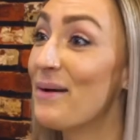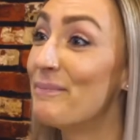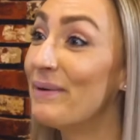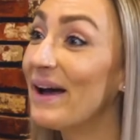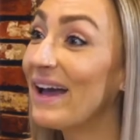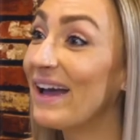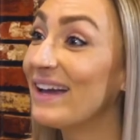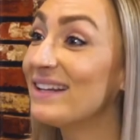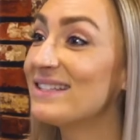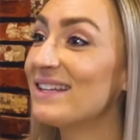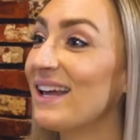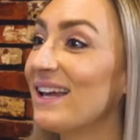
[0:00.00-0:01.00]

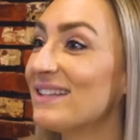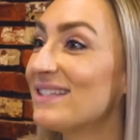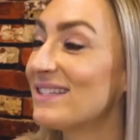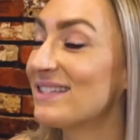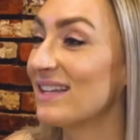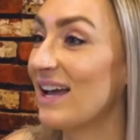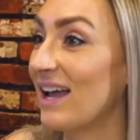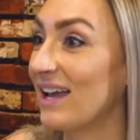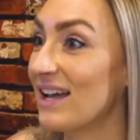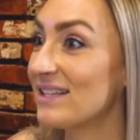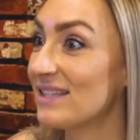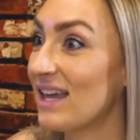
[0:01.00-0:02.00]
but it's, I
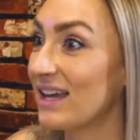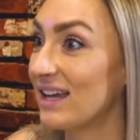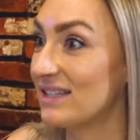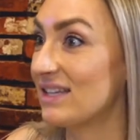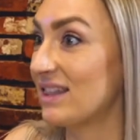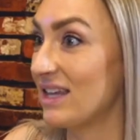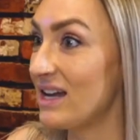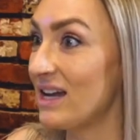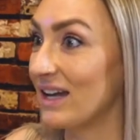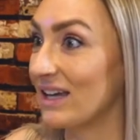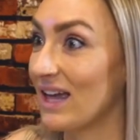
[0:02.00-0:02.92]
guess, like it's a thing.